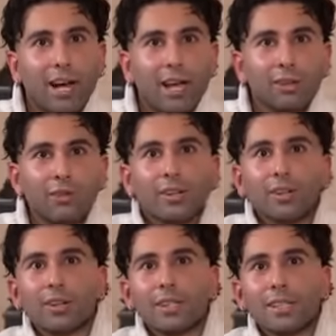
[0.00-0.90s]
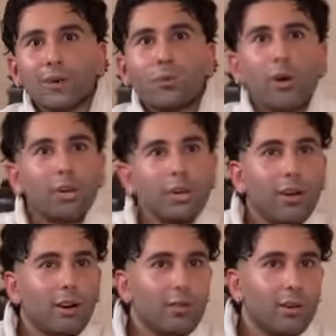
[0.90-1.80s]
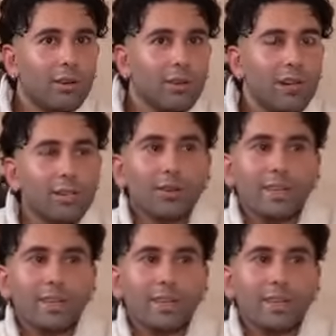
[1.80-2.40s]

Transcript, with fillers: gang of girls like walking out of Olive, like